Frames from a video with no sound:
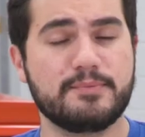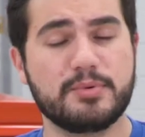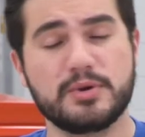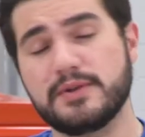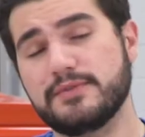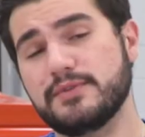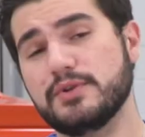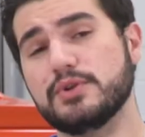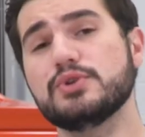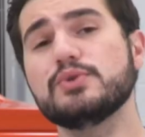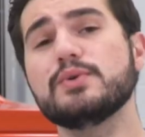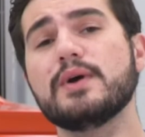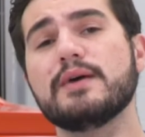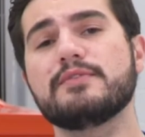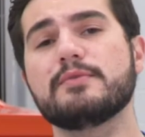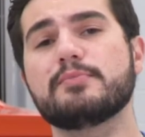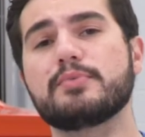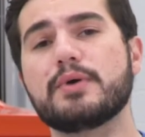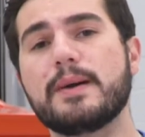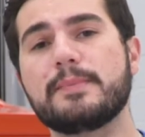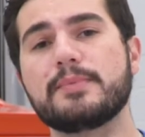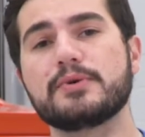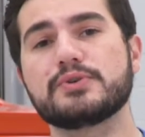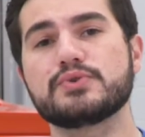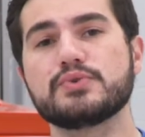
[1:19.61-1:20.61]
But if you do have the
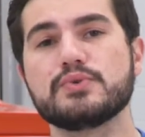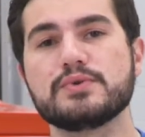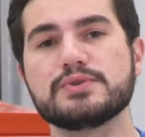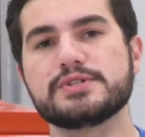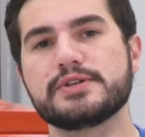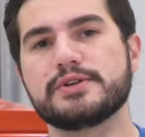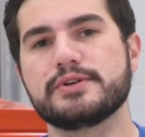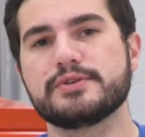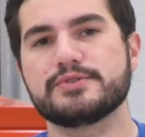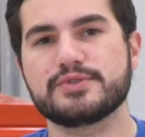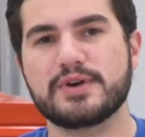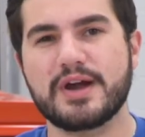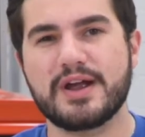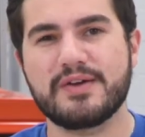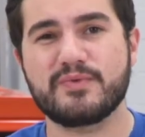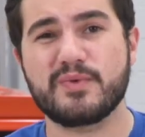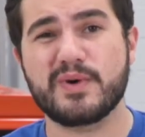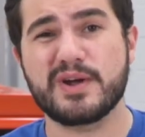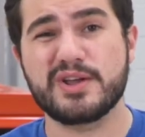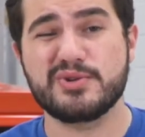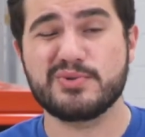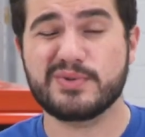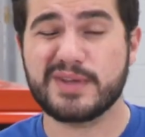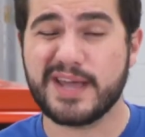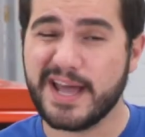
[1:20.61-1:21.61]
proper tools in your
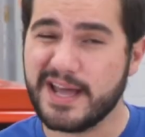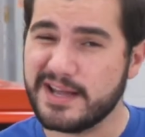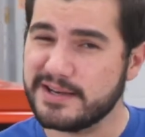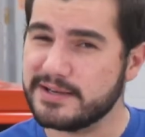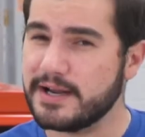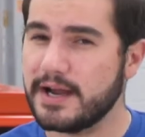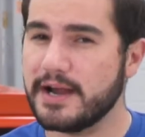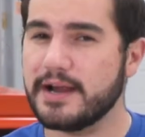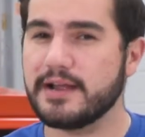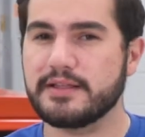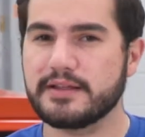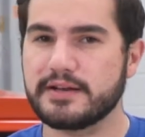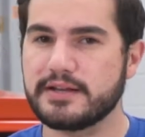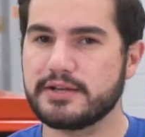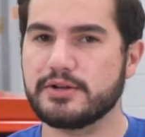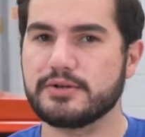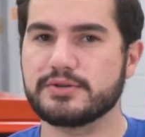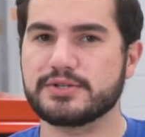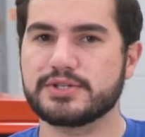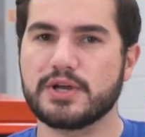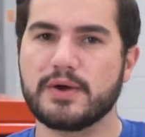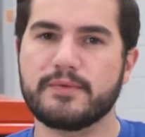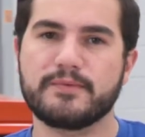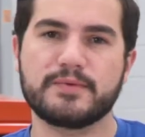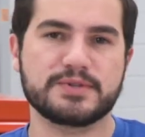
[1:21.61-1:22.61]
driveway, you can dial it in
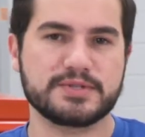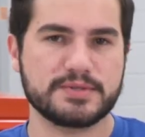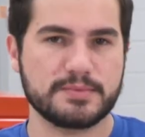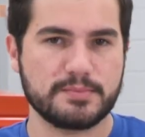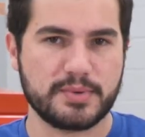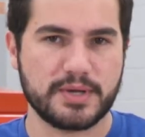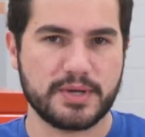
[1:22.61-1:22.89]
yourself with some